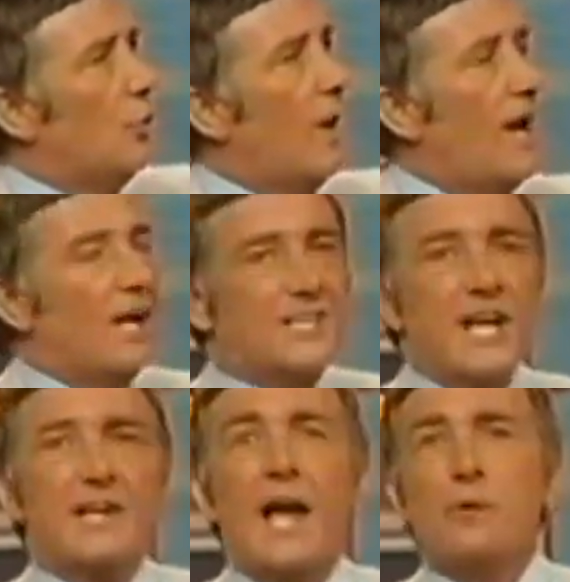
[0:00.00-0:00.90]
Well,
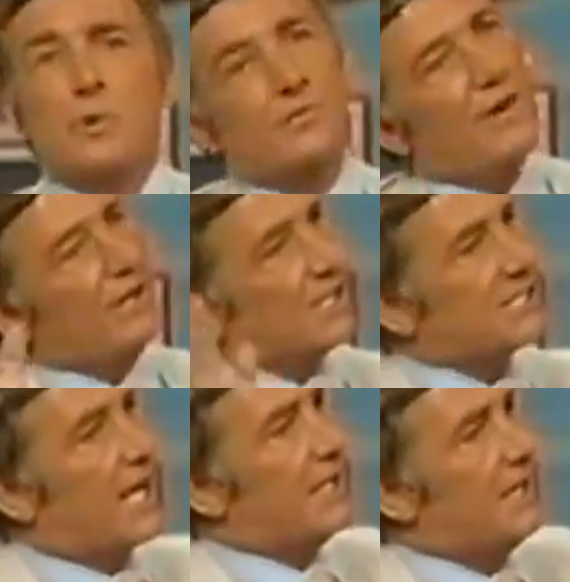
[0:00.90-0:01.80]
thank you. Hey, we're very
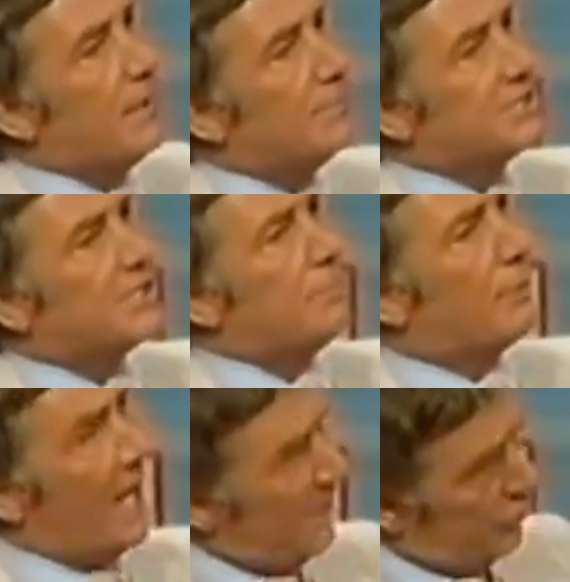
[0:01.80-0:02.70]
excited. NBC
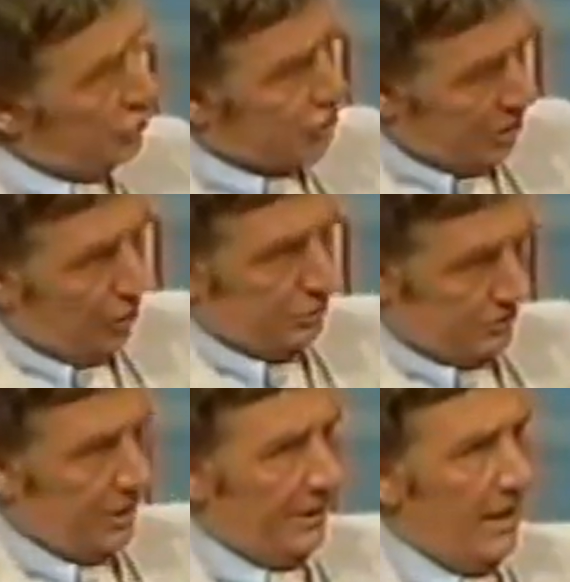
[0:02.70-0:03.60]
brand new show
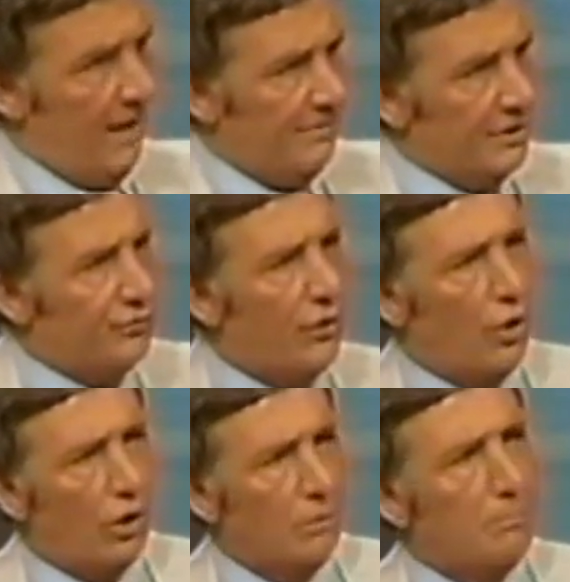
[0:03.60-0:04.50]
is going to have in the
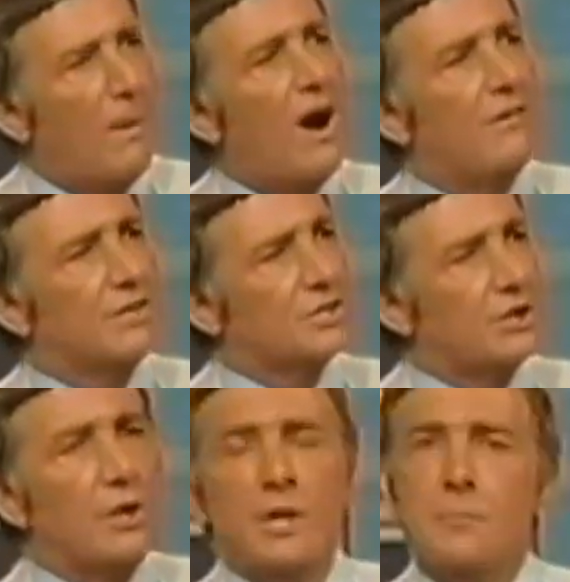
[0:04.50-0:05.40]
fall. Marvelous
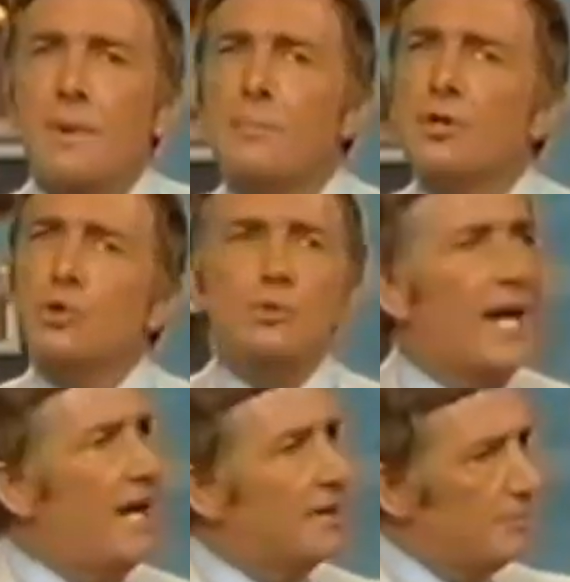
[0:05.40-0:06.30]
show. Remember
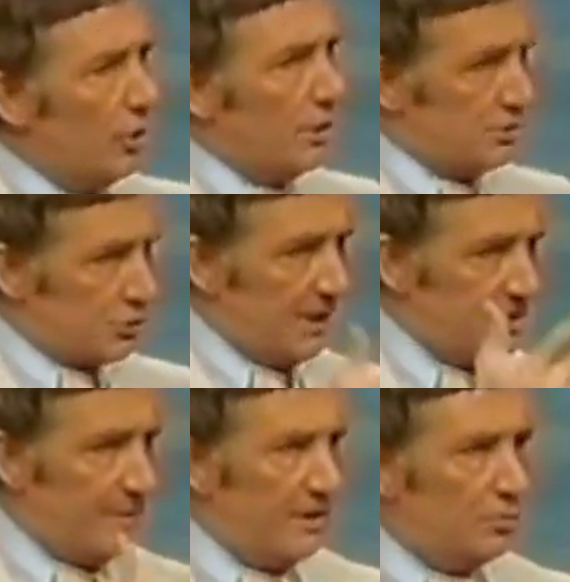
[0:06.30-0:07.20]
Lucan, the boy was
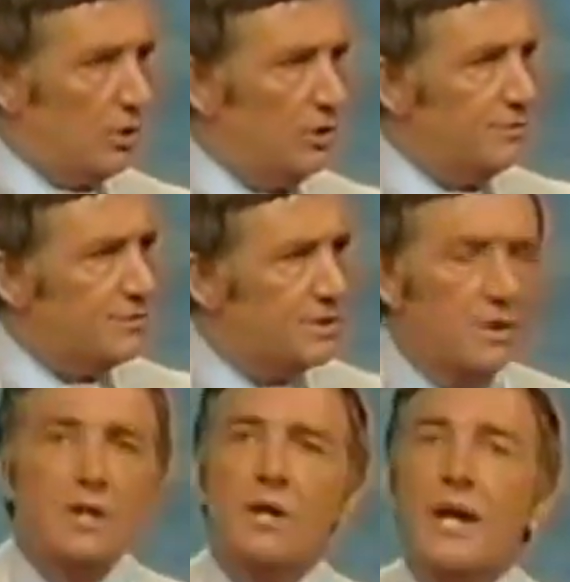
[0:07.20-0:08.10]
raised by the wolves? Yeah.
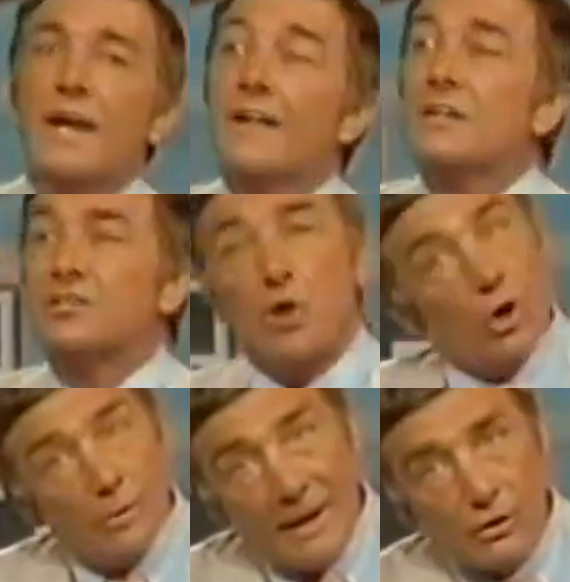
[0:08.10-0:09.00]
It's
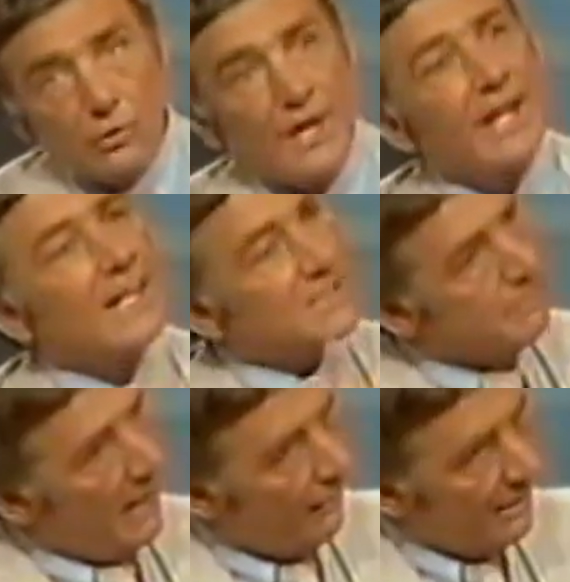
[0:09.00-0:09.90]
all about Lucan. Gets
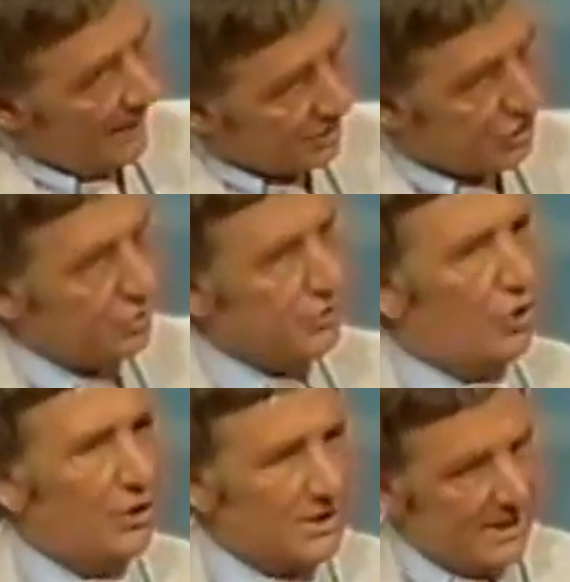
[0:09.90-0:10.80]
married, has two
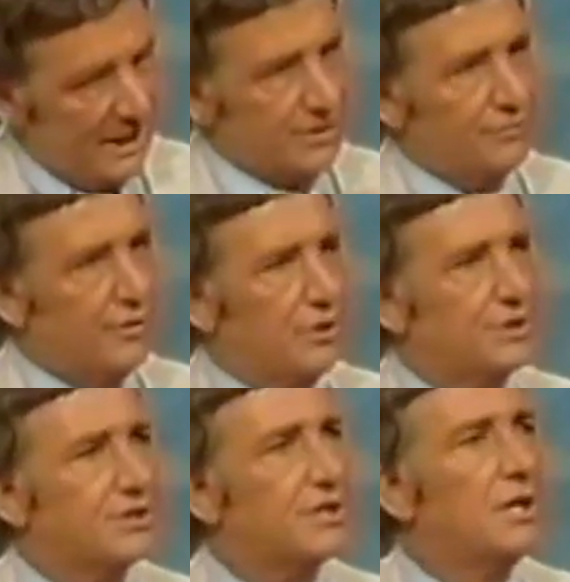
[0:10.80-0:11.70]
daughters. They get
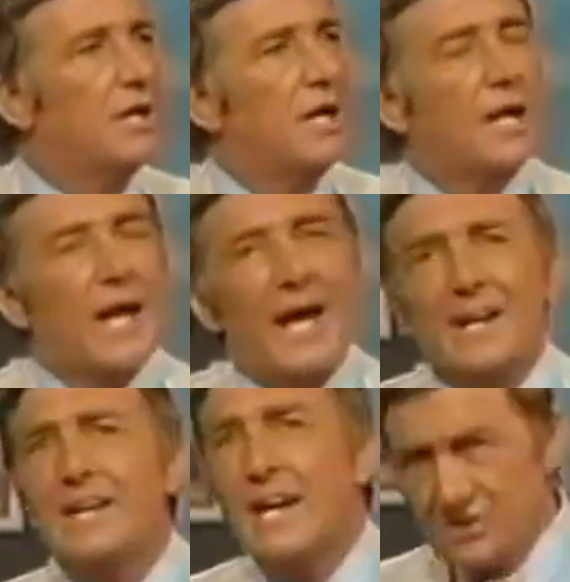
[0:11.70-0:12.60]
divorced.
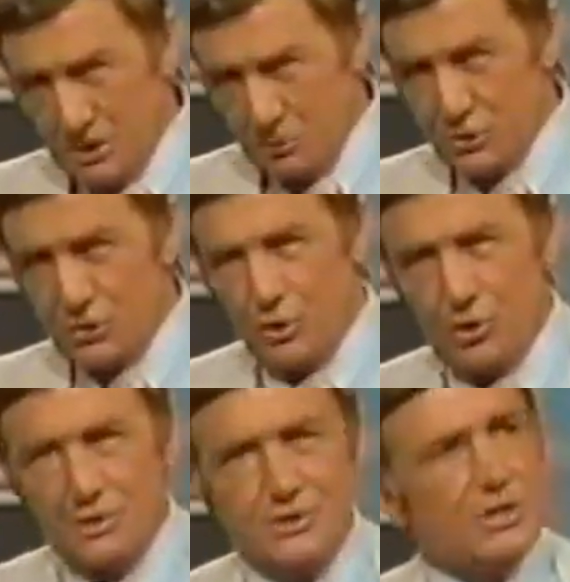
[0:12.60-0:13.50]
And he ends up with the daughters.